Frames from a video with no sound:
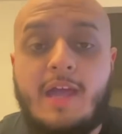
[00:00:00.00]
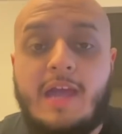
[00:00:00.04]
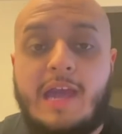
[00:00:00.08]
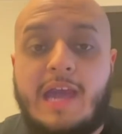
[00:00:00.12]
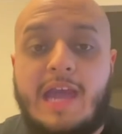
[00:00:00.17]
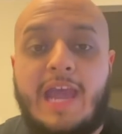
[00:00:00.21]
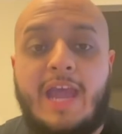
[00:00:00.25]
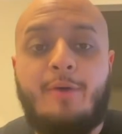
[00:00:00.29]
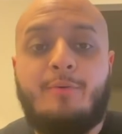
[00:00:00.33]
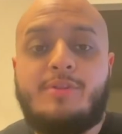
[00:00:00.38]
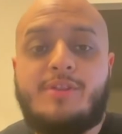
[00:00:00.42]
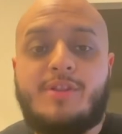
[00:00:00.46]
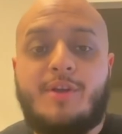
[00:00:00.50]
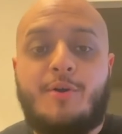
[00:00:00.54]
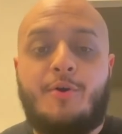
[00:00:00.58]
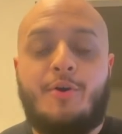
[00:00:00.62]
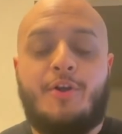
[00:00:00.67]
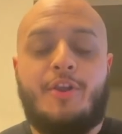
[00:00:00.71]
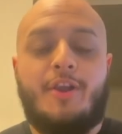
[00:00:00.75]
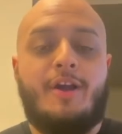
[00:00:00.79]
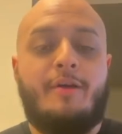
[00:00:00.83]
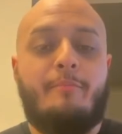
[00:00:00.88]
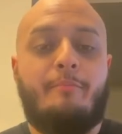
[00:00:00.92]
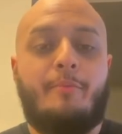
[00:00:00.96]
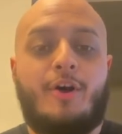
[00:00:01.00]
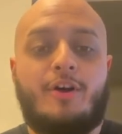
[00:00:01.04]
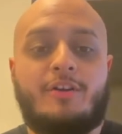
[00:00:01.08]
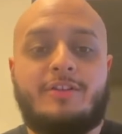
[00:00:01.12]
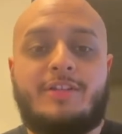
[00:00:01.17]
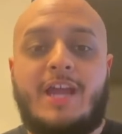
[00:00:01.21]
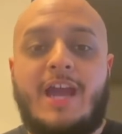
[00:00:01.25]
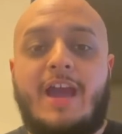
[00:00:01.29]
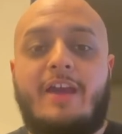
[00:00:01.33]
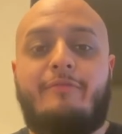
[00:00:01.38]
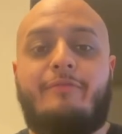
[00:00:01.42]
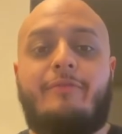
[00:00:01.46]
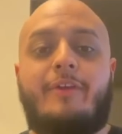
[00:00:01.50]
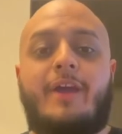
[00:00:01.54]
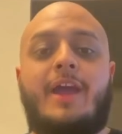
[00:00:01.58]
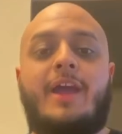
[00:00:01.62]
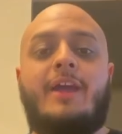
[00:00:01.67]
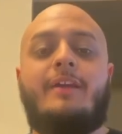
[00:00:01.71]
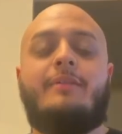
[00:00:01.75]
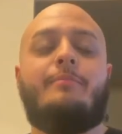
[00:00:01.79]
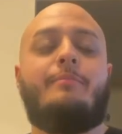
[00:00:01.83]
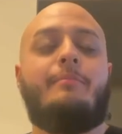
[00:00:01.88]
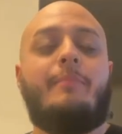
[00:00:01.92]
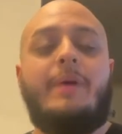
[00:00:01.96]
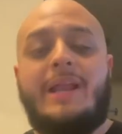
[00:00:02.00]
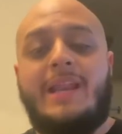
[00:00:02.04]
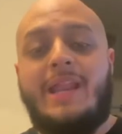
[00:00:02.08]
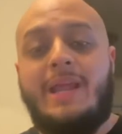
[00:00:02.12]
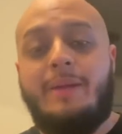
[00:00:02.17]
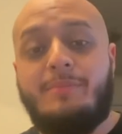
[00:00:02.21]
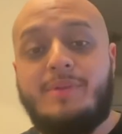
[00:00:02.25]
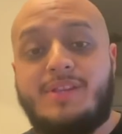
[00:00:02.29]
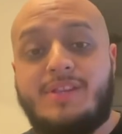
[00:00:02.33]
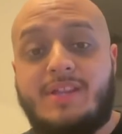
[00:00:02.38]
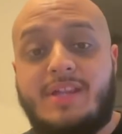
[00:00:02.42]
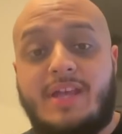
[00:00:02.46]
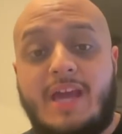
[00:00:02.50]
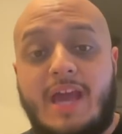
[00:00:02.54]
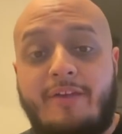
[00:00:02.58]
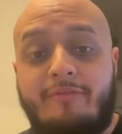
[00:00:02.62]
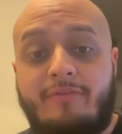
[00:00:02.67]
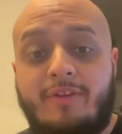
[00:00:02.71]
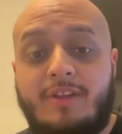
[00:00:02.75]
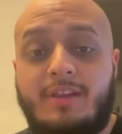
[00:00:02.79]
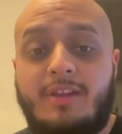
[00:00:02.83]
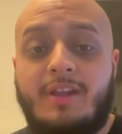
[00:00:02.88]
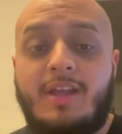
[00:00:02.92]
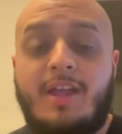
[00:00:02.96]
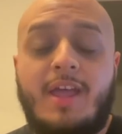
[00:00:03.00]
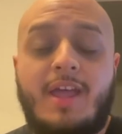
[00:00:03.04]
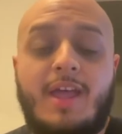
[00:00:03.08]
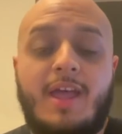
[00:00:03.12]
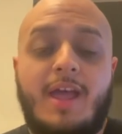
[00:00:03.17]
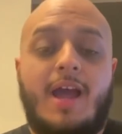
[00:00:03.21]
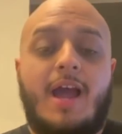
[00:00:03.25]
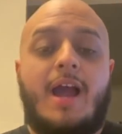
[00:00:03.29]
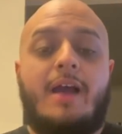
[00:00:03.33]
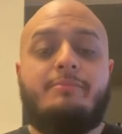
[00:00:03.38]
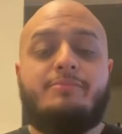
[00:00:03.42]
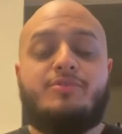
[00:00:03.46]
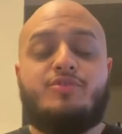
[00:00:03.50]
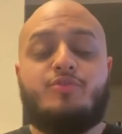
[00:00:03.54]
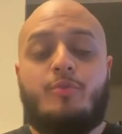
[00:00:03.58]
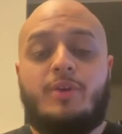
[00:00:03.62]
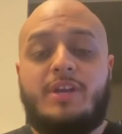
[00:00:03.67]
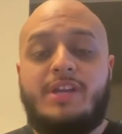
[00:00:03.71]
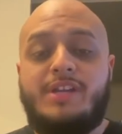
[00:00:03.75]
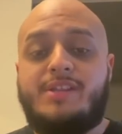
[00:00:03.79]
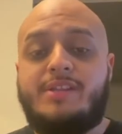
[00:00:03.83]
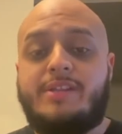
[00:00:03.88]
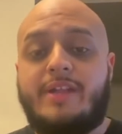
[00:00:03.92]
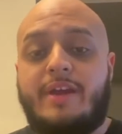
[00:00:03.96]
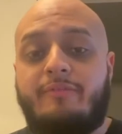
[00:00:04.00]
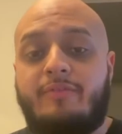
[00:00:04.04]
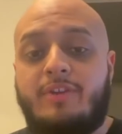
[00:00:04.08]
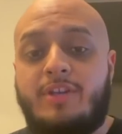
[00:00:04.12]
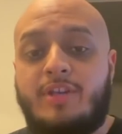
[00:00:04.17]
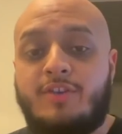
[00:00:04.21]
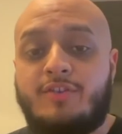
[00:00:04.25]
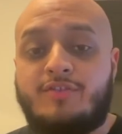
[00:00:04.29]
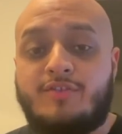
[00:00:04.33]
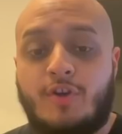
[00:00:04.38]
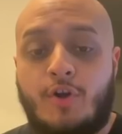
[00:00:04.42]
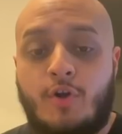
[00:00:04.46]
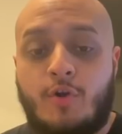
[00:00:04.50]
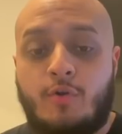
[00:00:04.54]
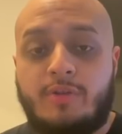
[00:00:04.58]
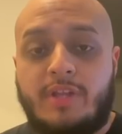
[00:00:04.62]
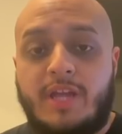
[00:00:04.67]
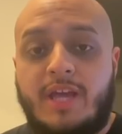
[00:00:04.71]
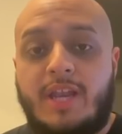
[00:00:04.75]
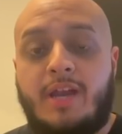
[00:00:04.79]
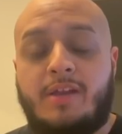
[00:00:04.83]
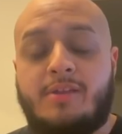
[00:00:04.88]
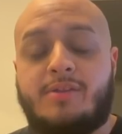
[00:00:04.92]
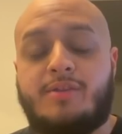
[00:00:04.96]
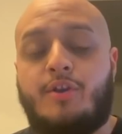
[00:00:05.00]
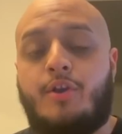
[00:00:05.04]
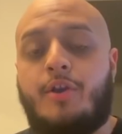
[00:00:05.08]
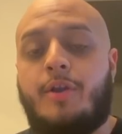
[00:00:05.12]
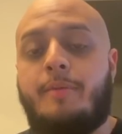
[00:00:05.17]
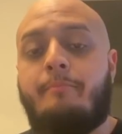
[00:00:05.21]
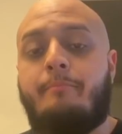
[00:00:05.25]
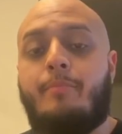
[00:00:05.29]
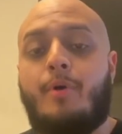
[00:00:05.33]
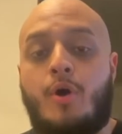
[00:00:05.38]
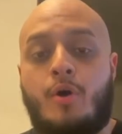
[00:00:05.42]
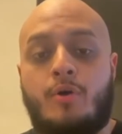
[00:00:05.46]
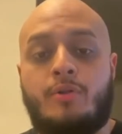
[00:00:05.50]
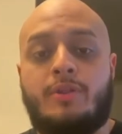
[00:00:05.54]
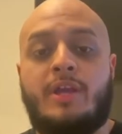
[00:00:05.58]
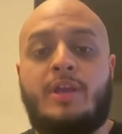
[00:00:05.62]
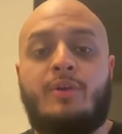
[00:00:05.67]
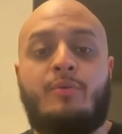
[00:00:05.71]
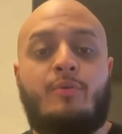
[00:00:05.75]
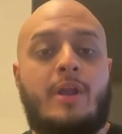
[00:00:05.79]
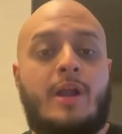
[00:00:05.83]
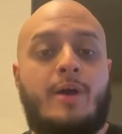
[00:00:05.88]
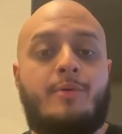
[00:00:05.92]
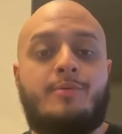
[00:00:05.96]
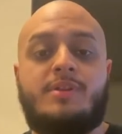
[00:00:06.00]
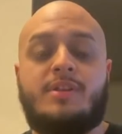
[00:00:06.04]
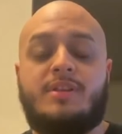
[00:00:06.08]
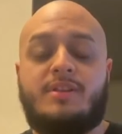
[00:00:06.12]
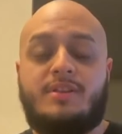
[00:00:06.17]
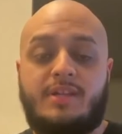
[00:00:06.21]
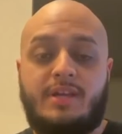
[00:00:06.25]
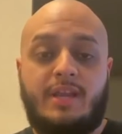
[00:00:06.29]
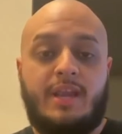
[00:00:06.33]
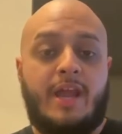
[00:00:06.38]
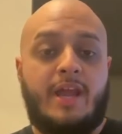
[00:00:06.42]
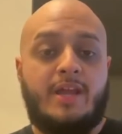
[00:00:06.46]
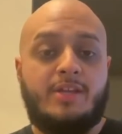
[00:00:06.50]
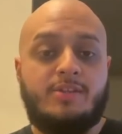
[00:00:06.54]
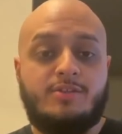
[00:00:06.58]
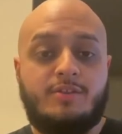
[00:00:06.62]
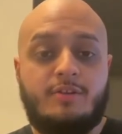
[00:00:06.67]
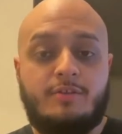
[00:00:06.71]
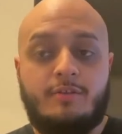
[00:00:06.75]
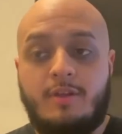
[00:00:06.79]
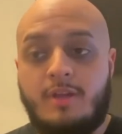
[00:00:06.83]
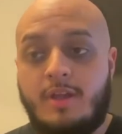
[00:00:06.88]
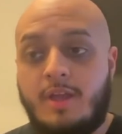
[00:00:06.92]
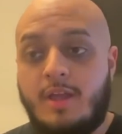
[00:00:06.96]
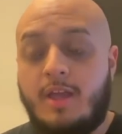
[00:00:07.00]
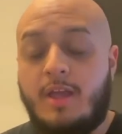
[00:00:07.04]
Hey, what's going on, Bald Cafe? My name is Kevin. I'm 27 years old, and I started balding when I was a teenager.